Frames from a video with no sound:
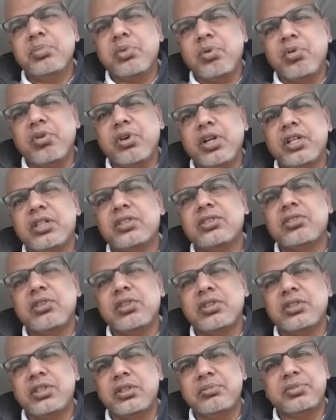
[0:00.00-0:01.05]
progress or
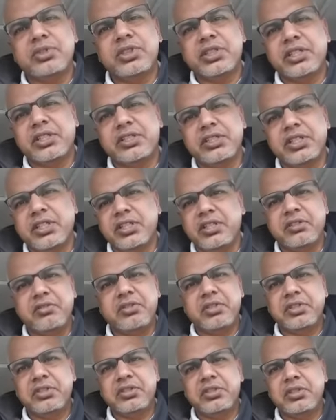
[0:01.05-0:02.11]
some change.
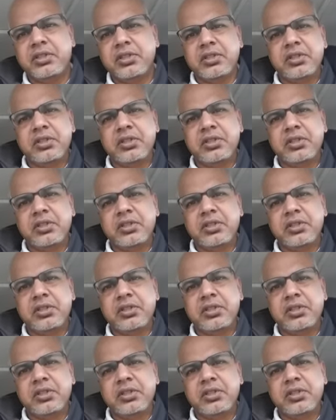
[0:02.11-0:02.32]
Otherwise,